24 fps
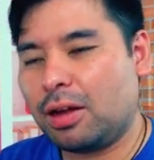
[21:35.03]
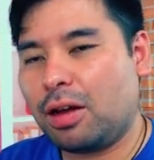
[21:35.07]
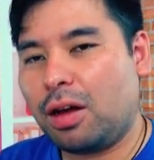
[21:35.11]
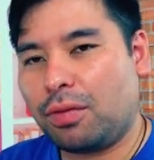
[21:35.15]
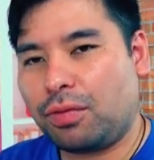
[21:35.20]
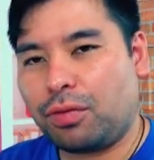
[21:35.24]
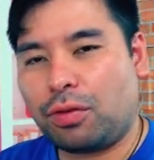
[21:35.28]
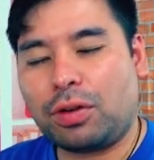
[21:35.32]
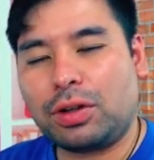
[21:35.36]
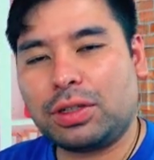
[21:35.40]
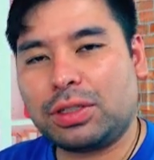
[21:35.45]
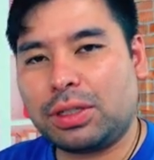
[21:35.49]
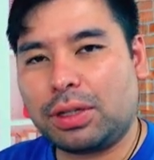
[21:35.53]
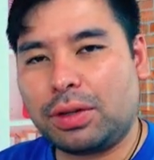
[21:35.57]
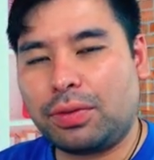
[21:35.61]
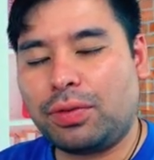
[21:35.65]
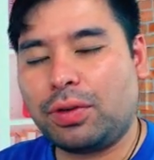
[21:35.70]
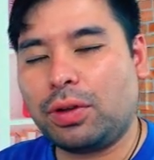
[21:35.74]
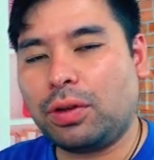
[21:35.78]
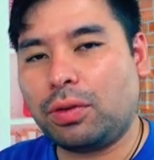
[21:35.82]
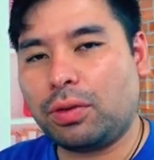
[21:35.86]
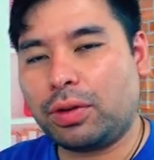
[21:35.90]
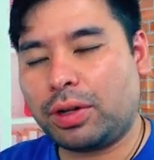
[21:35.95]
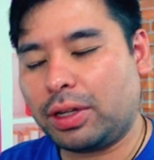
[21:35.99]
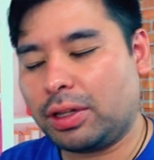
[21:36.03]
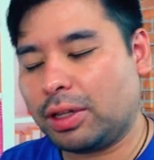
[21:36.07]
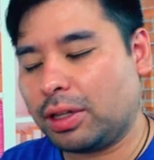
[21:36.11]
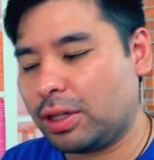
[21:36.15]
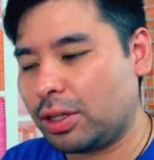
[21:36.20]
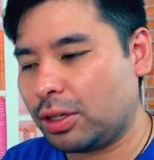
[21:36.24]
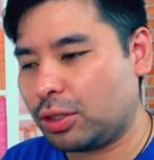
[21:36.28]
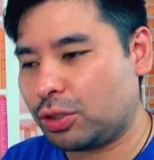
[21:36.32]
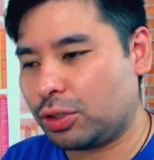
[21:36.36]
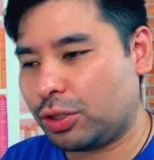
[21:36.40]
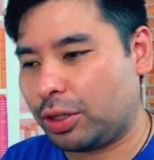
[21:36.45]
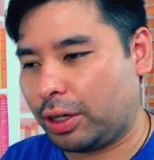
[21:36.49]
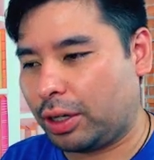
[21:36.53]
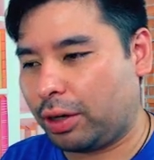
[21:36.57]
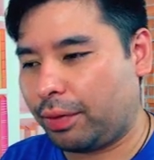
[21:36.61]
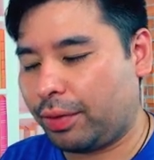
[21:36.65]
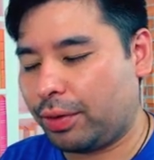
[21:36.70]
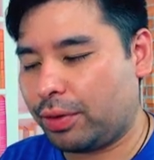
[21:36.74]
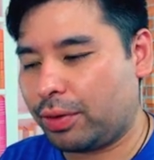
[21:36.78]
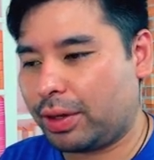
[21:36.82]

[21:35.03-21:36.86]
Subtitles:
Of course, if you look in the dictionary,